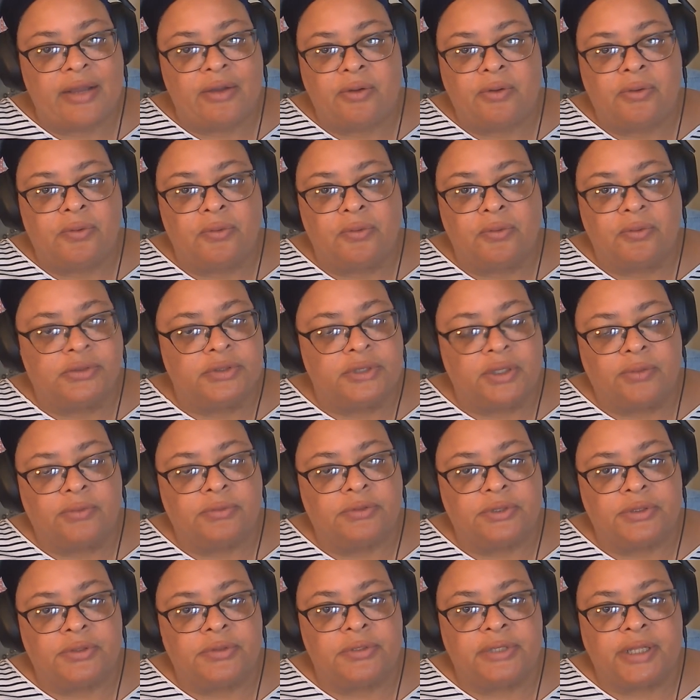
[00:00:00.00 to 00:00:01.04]
ain't cool.
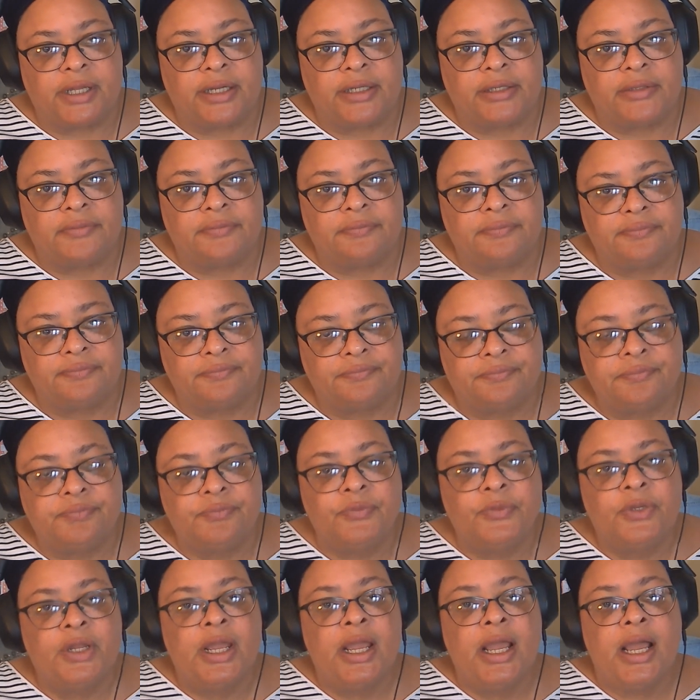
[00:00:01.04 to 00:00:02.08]
Don't do that.
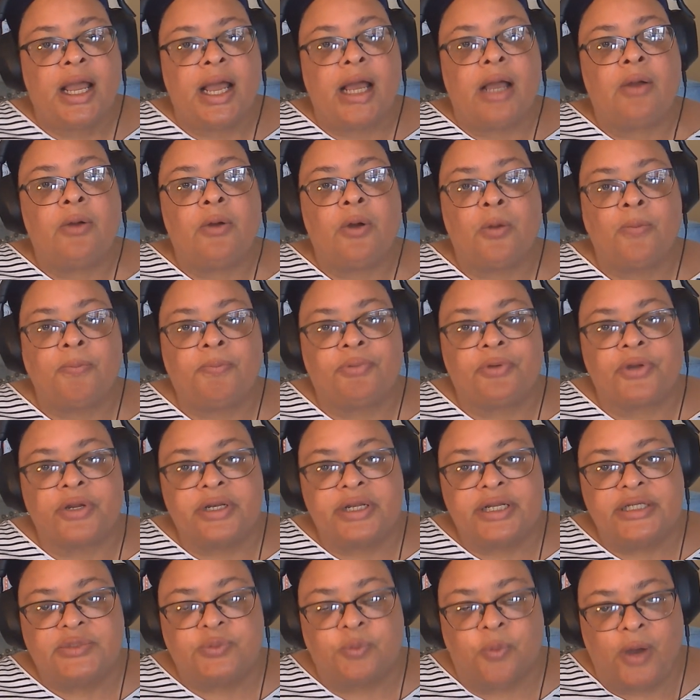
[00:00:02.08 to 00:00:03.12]
I hope
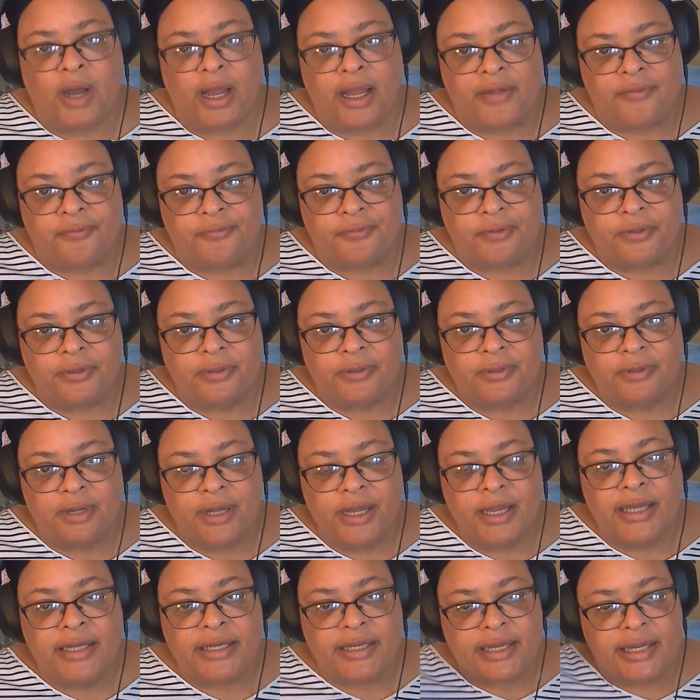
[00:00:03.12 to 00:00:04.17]
Britney's wife
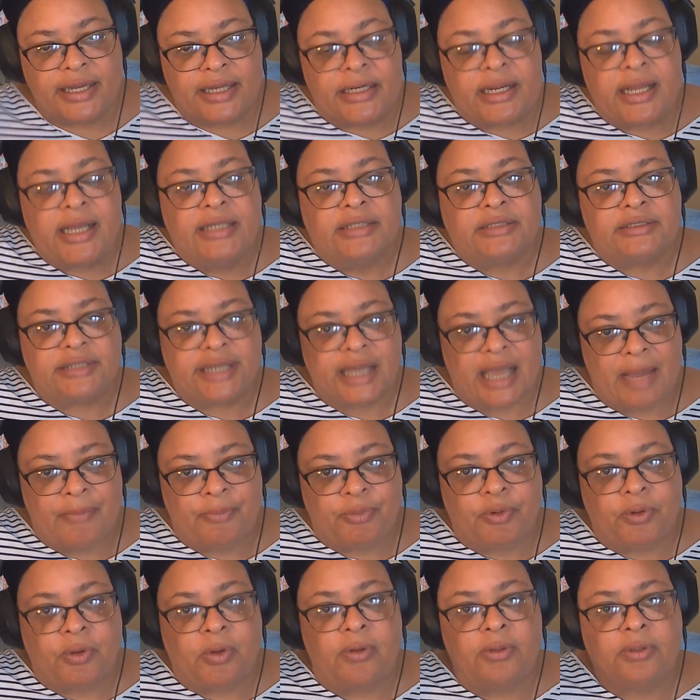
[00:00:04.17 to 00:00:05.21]
can
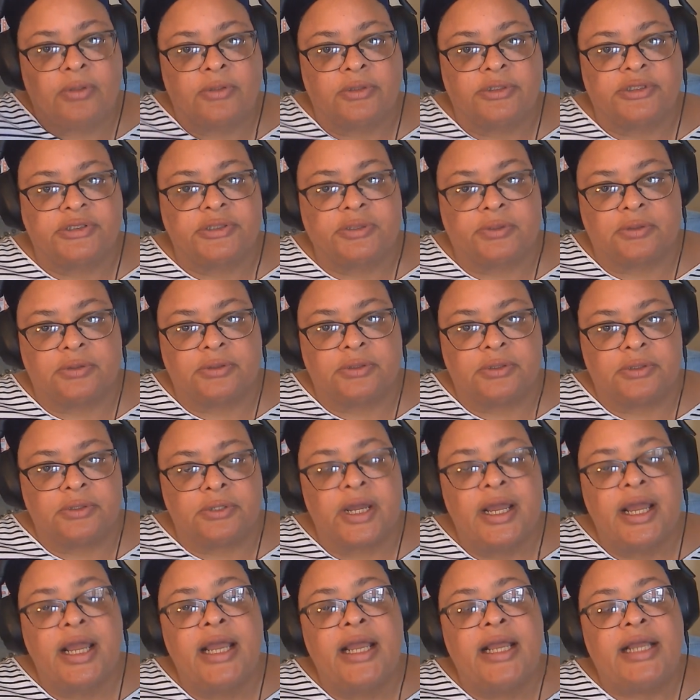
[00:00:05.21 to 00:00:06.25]
tap her on her
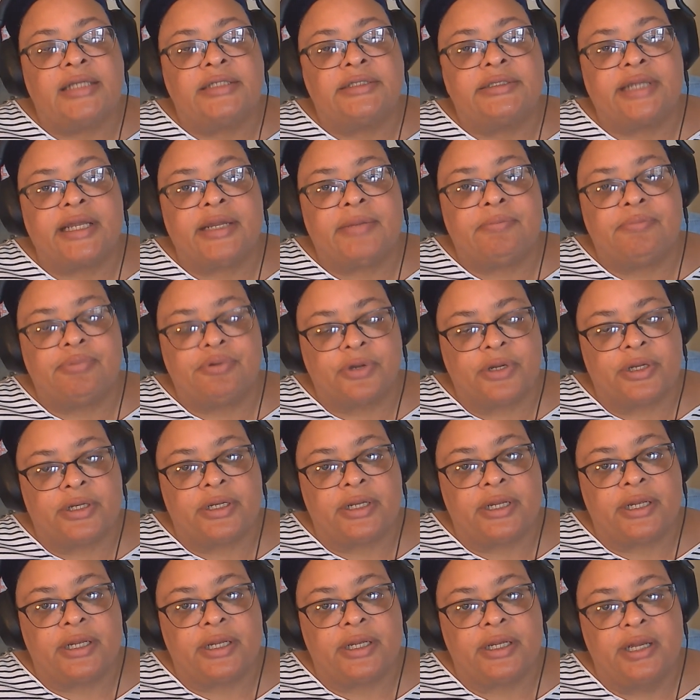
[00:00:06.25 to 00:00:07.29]
shoulder and say,
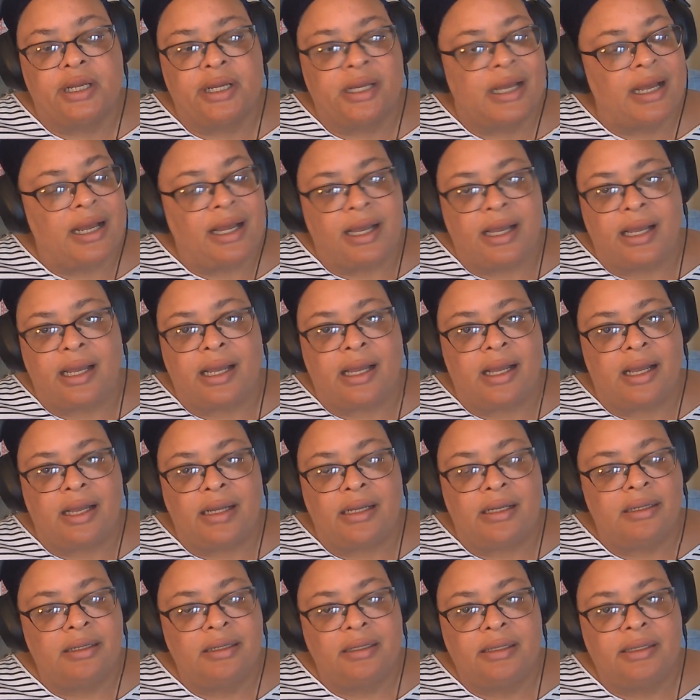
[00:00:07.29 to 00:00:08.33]
Britney,
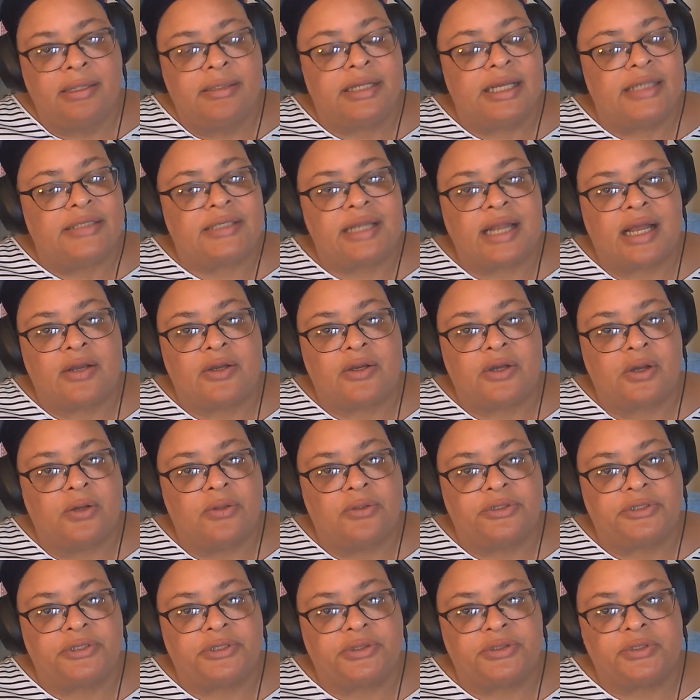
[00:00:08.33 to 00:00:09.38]
that's not
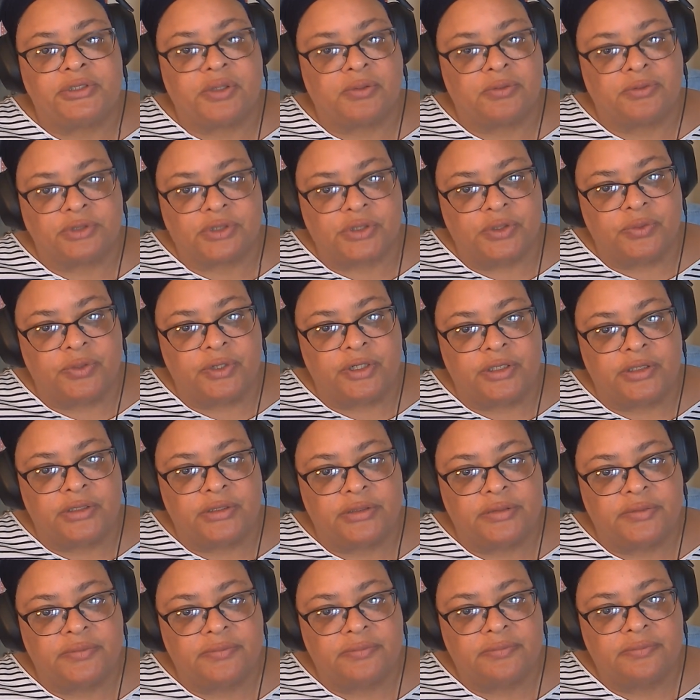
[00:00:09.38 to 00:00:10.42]
kosher. Don't do it.
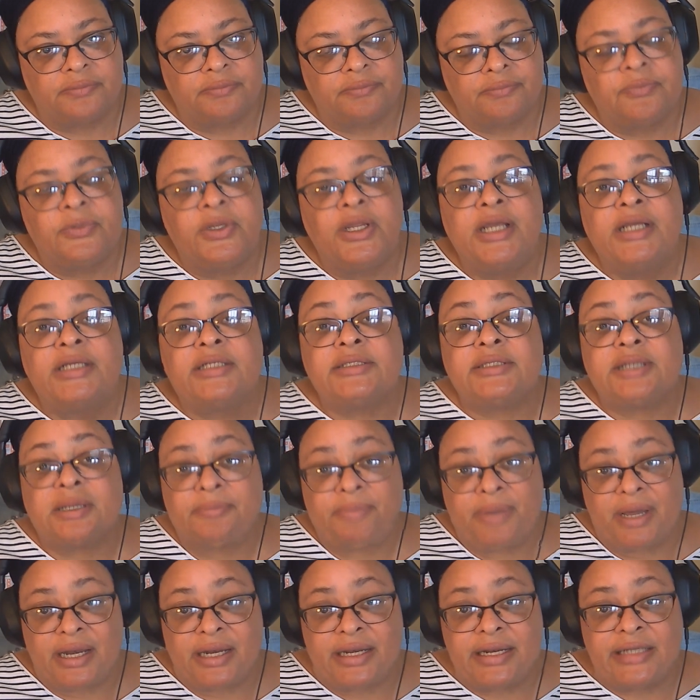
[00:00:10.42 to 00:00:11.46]

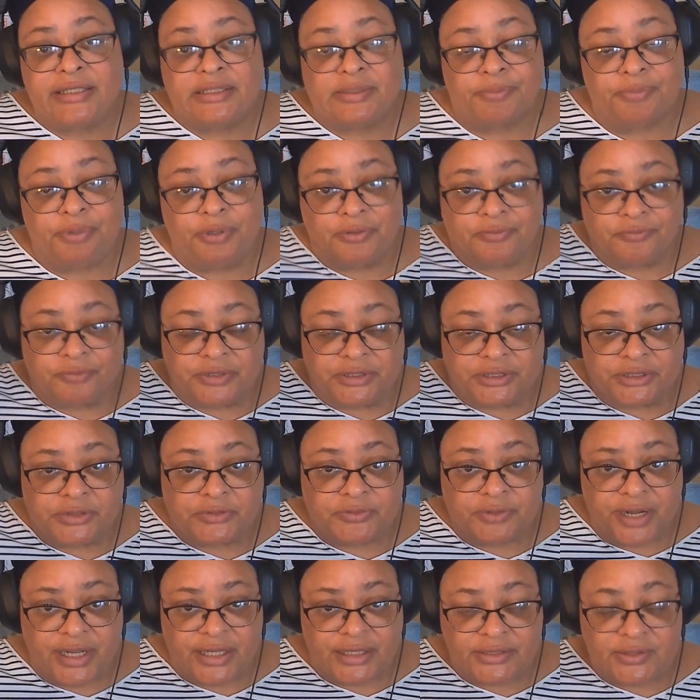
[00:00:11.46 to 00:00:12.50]
Somebody needs to put
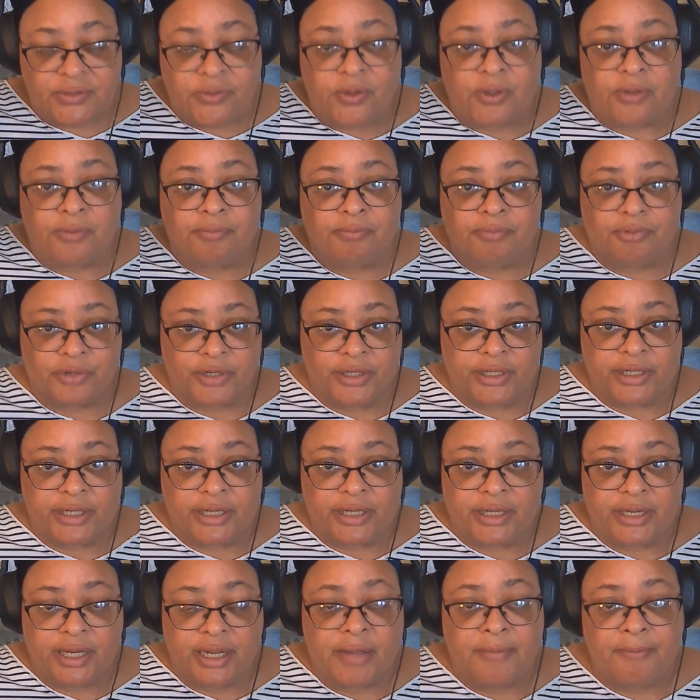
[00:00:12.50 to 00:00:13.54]
restraints on
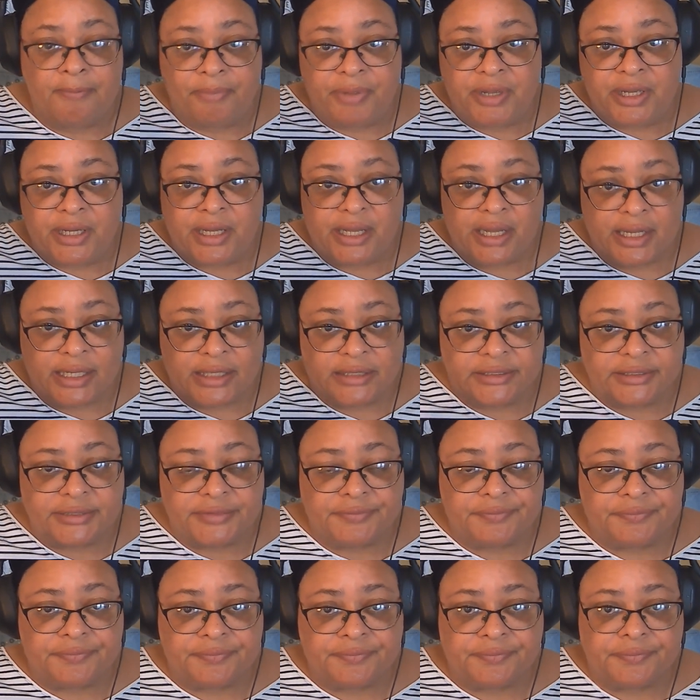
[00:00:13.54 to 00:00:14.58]
Britney because